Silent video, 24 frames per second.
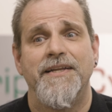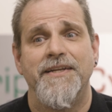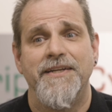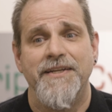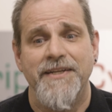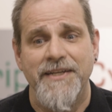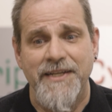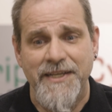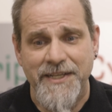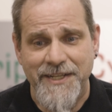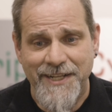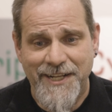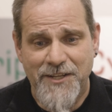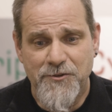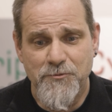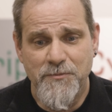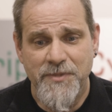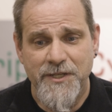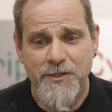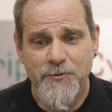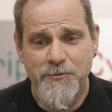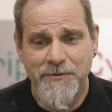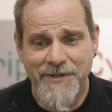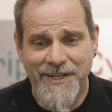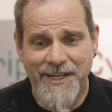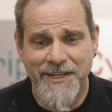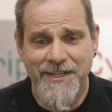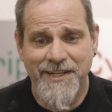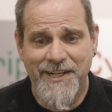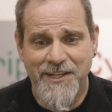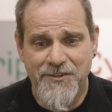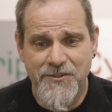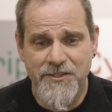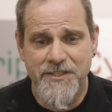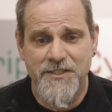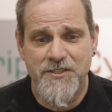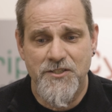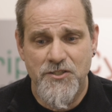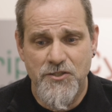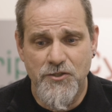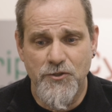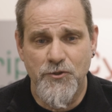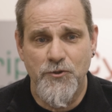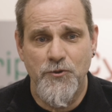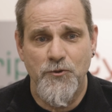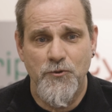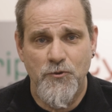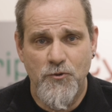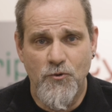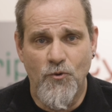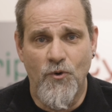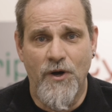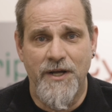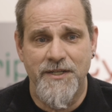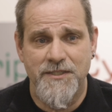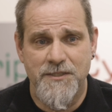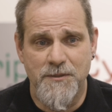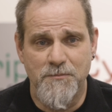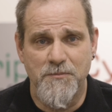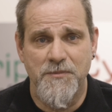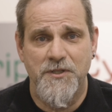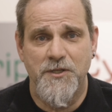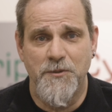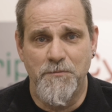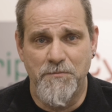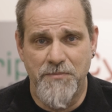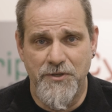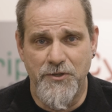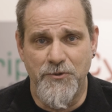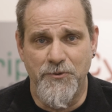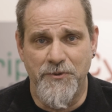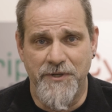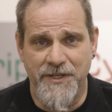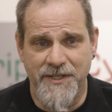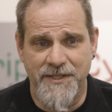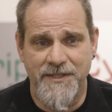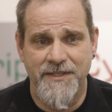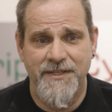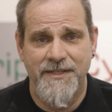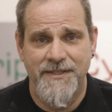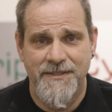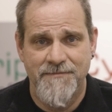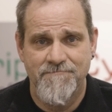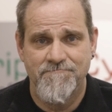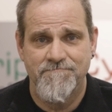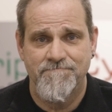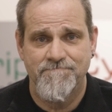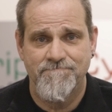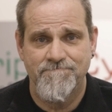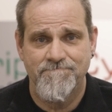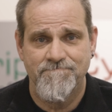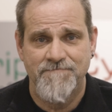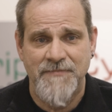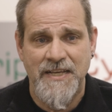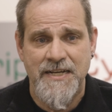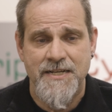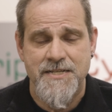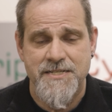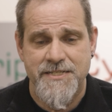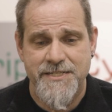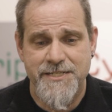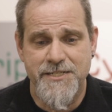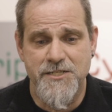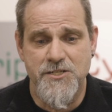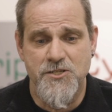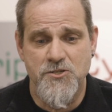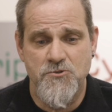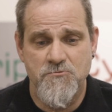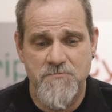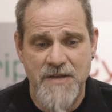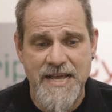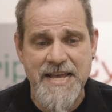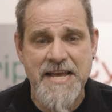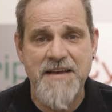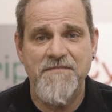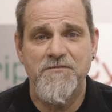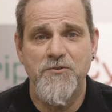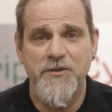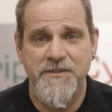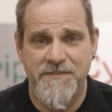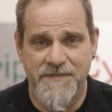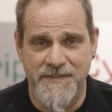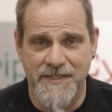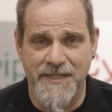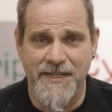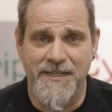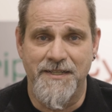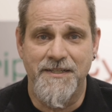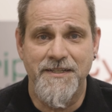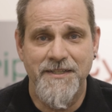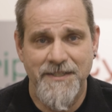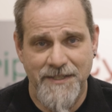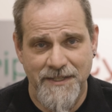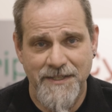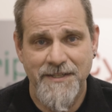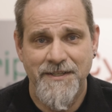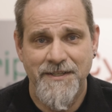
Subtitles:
needs to be resistant to quantum computing. So everything